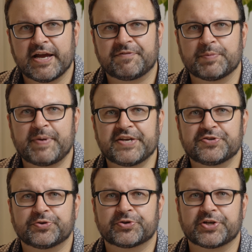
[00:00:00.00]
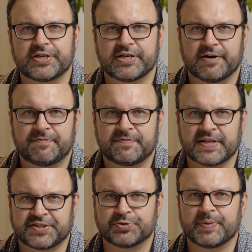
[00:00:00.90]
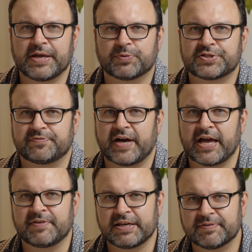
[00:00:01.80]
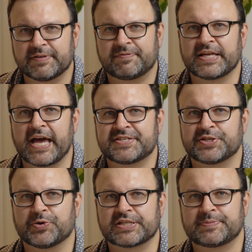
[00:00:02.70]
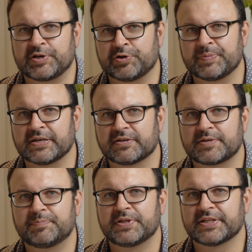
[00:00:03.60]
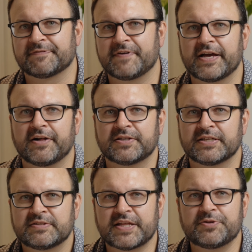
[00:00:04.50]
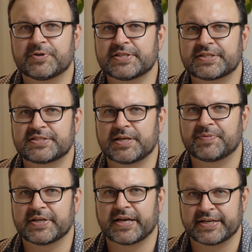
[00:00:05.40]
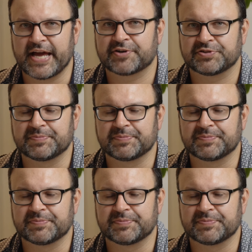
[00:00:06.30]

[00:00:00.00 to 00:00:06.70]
If the pages are good enough that the domain would survive even if the SEO experiment completely failed, then the risk is something I can actually